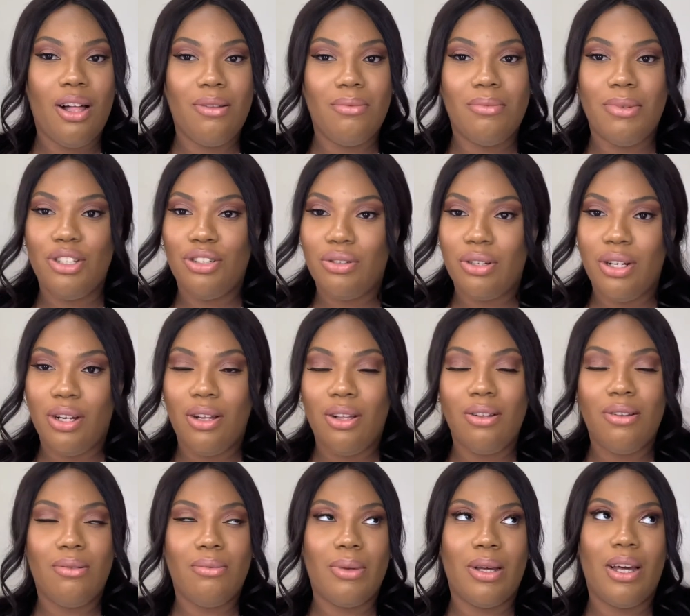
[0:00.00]
Montreal,
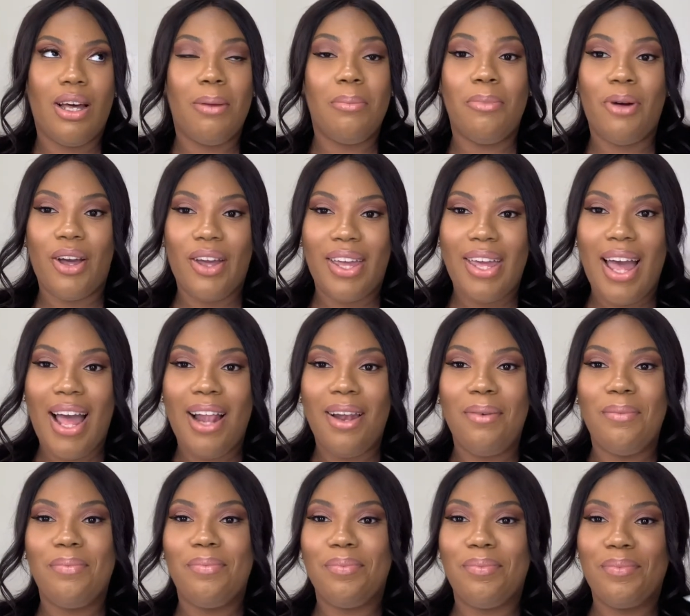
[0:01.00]
oh my God, Montreal,
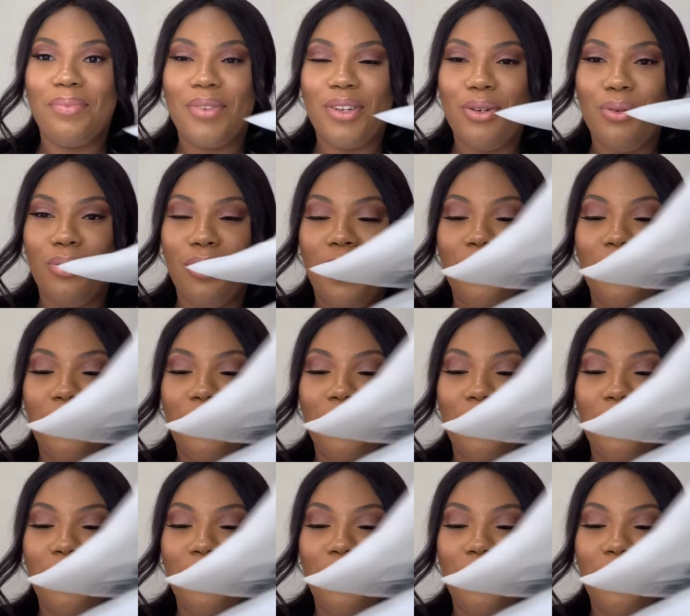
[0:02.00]
cool.